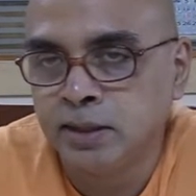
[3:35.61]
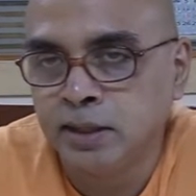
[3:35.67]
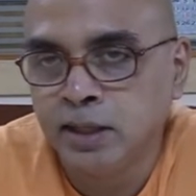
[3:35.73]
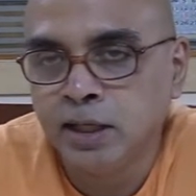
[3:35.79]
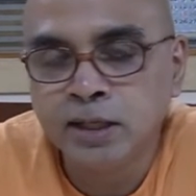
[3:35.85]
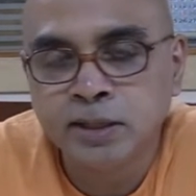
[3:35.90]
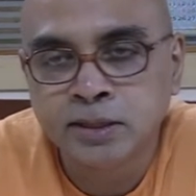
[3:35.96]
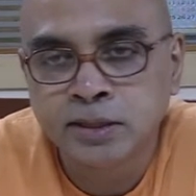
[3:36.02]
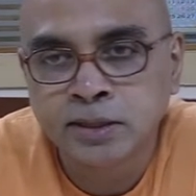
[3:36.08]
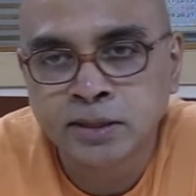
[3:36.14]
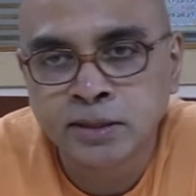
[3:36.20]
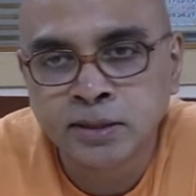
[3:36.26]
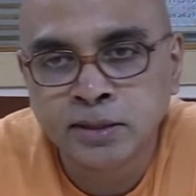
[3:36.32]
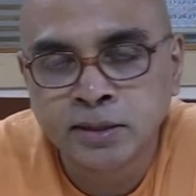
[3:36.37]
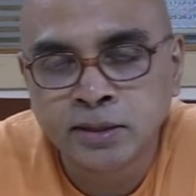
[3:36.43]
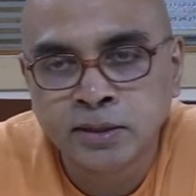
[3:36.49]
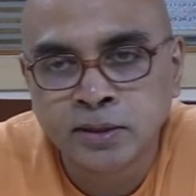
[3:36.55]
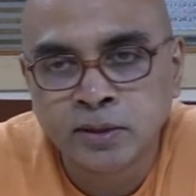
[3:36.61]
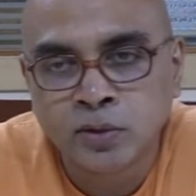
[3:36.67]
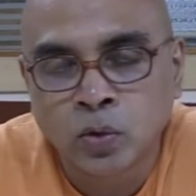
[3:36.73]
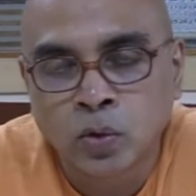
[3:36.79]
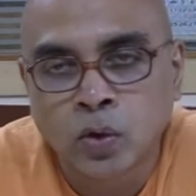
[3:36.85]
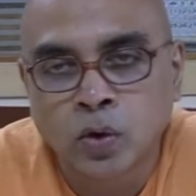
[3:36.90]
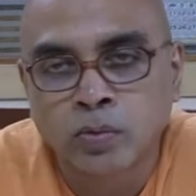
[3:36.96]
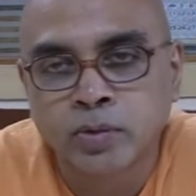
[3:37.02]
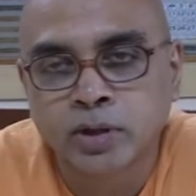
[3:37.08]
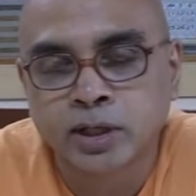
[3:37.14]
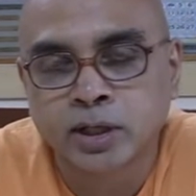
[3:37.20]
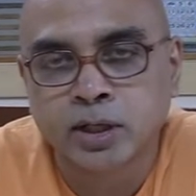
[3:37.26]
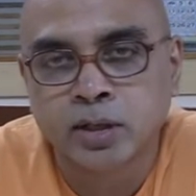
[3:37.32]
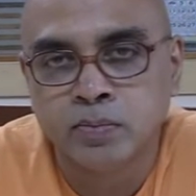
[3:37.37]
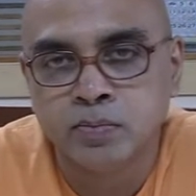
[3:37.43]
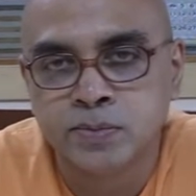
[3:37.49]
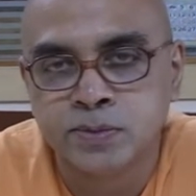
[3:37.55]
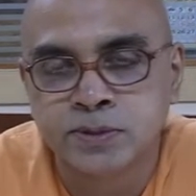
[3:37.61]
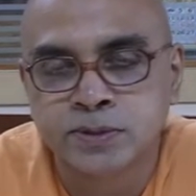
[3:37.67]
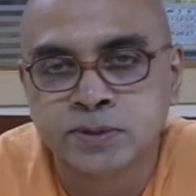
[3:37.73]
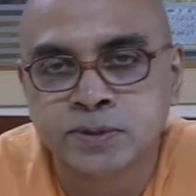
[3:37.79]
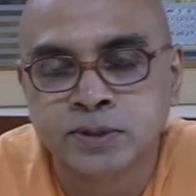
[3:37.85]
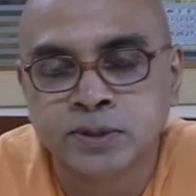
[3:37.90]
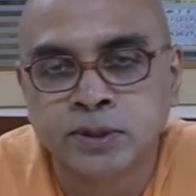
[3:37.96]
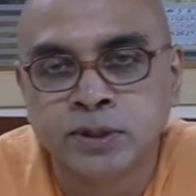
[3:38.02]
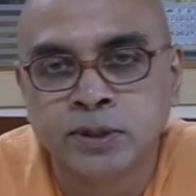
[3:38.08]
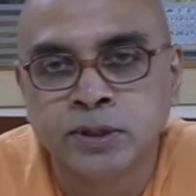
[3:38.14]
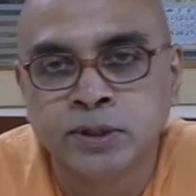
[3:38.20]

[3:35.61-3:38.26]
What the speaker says: it overcomes.